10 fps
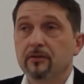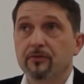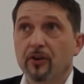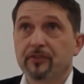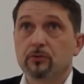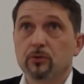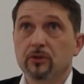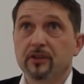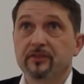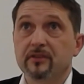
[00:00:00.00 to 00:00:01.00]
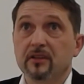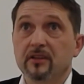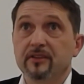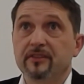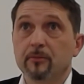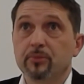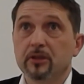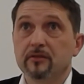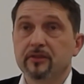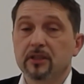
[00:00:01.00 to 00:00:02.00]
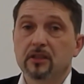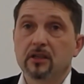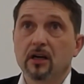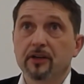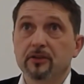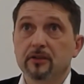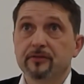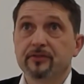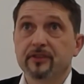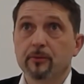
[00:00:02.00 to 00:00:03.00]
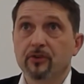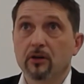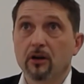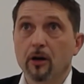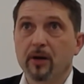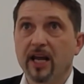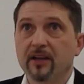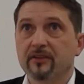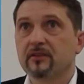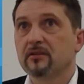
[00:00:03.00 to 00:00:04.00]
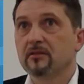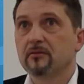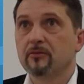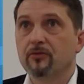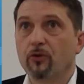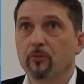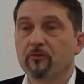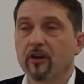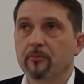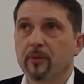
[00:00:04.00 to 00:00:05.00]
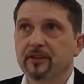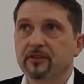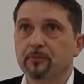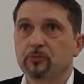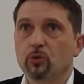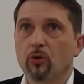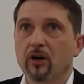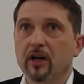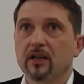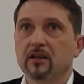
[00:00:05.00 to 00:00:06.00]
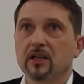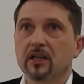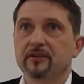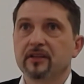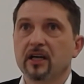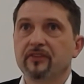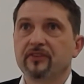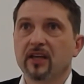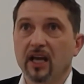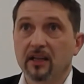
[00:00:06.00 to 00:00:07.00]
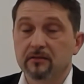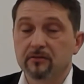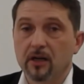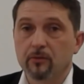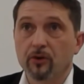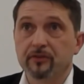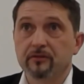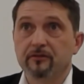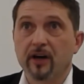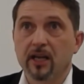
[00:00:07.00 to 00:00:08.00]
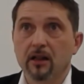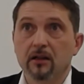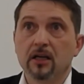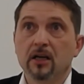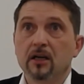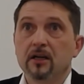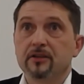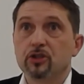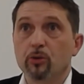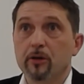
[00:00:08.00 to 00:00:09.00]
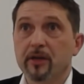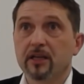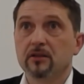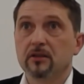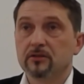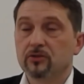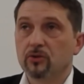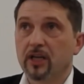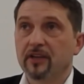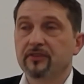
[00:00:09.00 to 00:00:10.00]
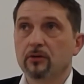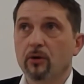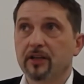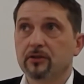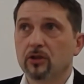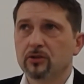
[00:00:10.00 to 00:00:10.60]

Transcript: The first route is simple. We cut off some circular blanks, formed them by deep drawing, and at the end, there was a final trimming to get the right